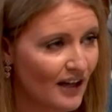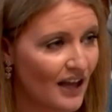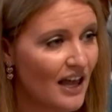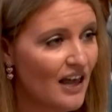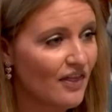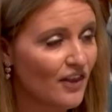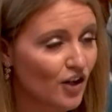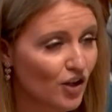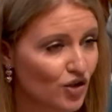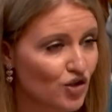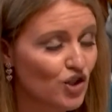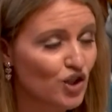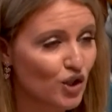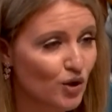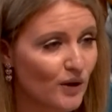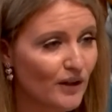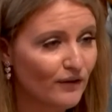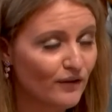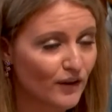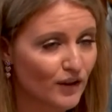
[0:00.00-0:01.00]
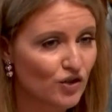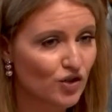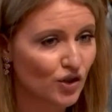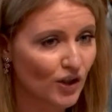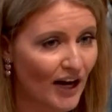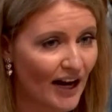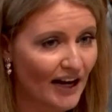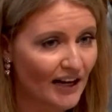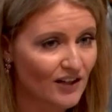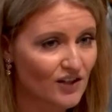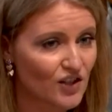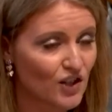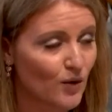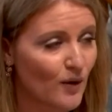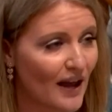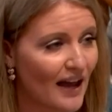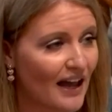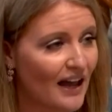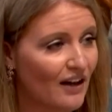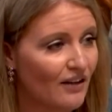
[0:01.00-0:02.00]
There are 2 different tracks. You
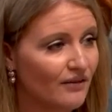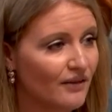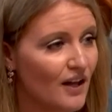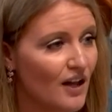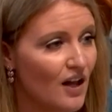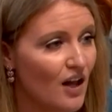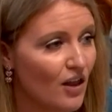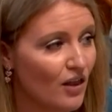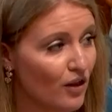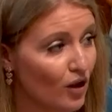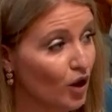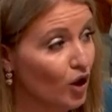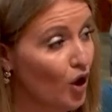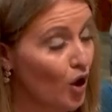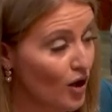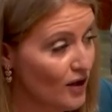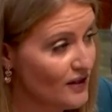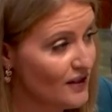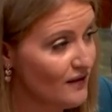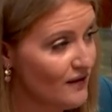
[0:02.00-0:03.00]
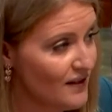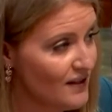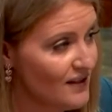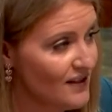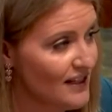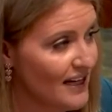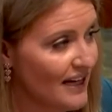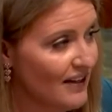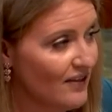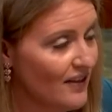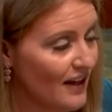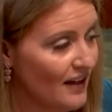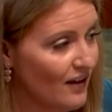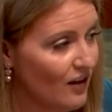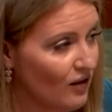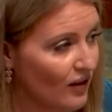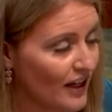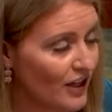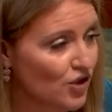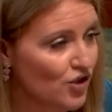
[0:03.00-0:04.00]
have the laws of the state that
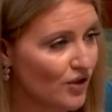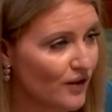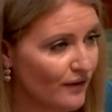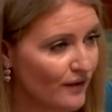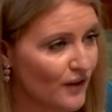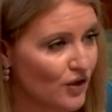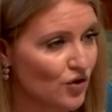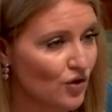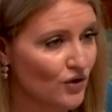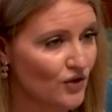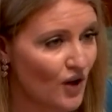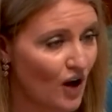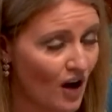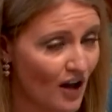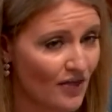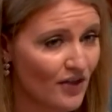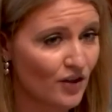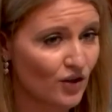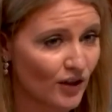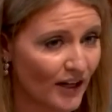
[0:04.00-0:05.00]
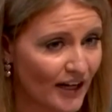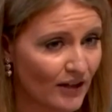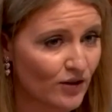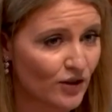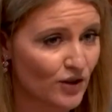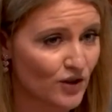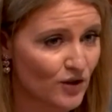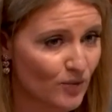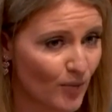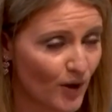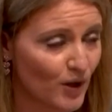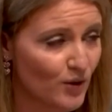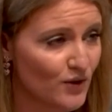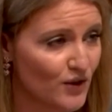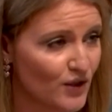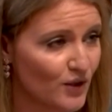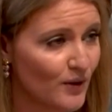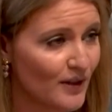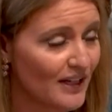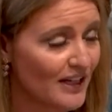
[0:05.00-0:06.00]
election officials on the ground are
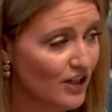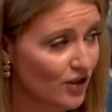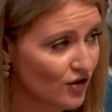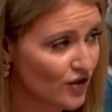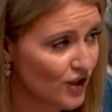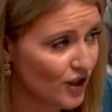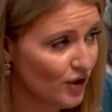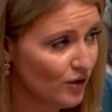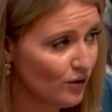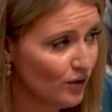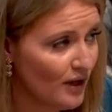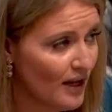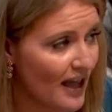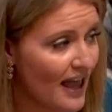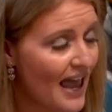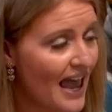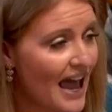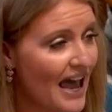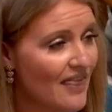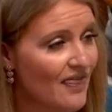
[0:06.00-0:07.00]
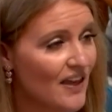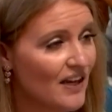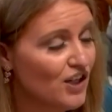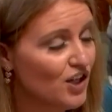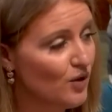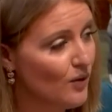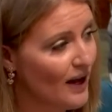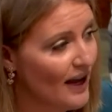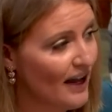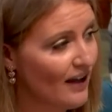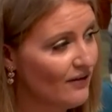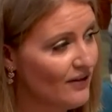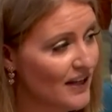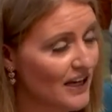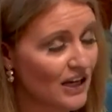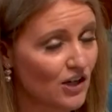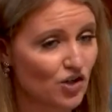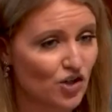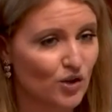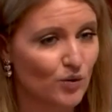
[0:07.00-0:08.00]
supposed to adhere to, and then you have
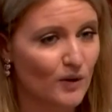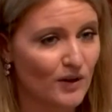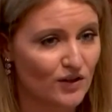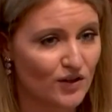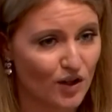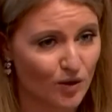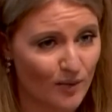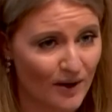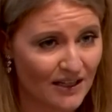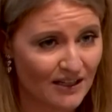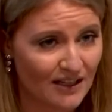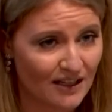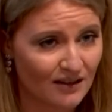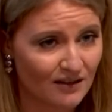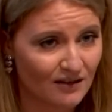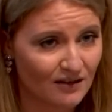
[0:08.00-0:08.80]
the issue with dominion.